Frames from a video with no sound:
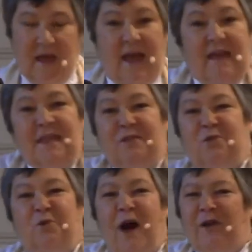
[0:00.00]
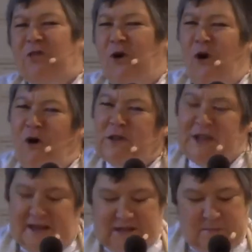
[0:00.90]
And then throughout the Old
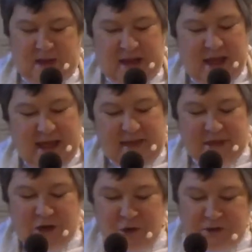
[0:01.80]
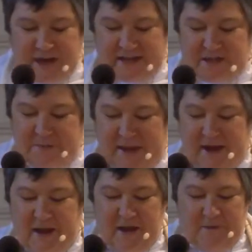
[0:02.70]
Testament and the New
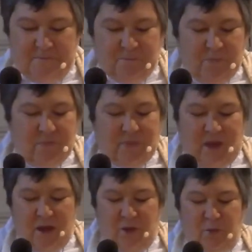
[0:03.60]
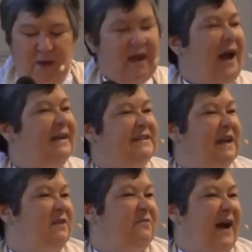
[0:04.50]
Testament, we
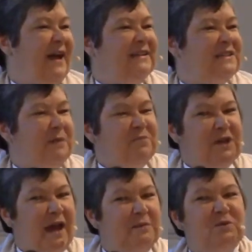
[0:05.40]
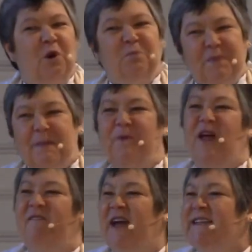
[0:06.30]
identify sometimes, or people
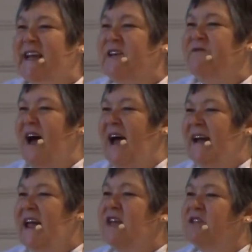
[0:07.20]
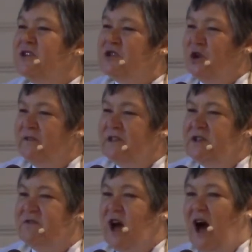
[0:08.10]
have identified the servants
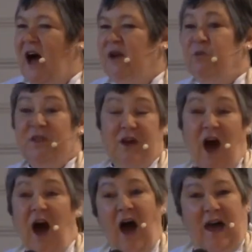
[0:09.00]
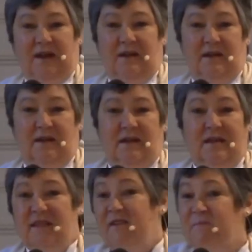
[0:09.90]
of God with God.
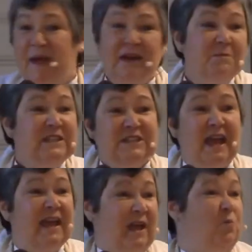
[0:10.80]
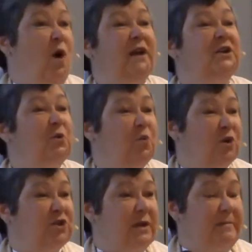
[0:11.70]
They've made a mistake and wanted to
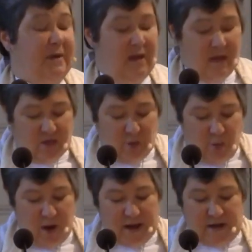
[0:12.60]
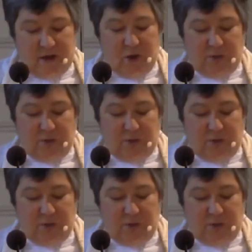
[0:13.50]
worship the one who